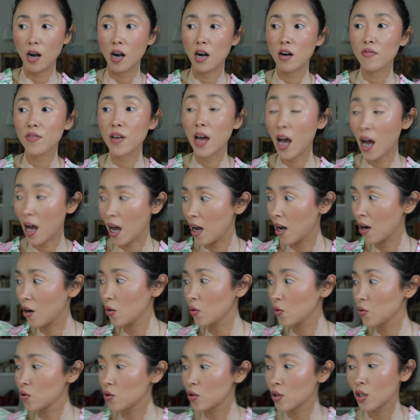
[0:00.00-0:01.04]
out of the
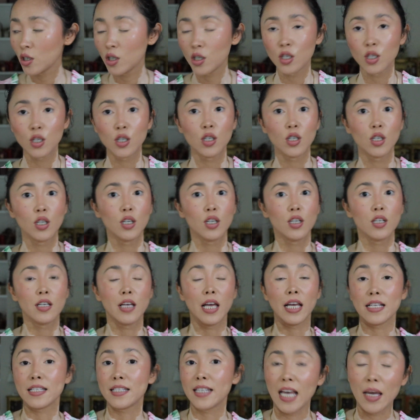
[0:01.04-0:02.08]
house,
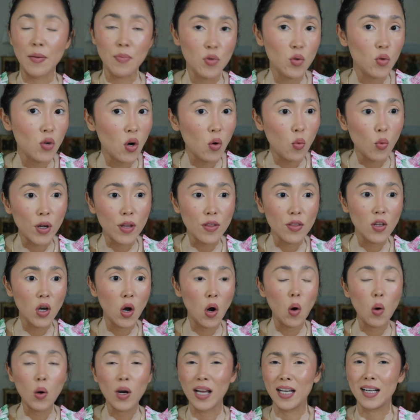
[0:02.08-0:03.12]
escape through a
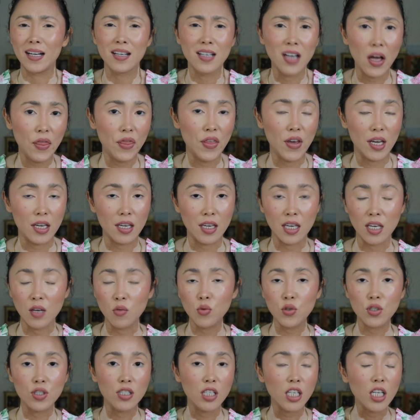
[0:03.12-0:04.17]
window, like nothing. He
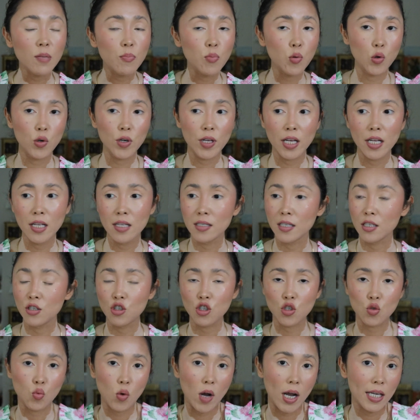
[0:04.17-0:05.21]
would see Prudence and
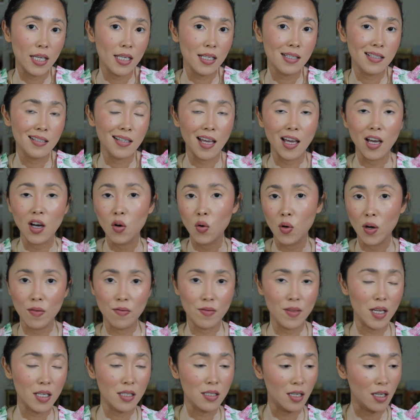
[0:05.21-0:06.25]
just wag his tail,
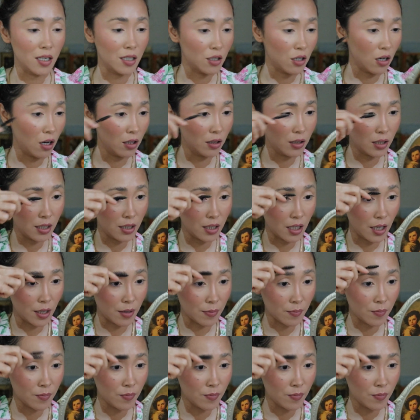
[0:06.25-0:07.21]
and that's it, call it a day.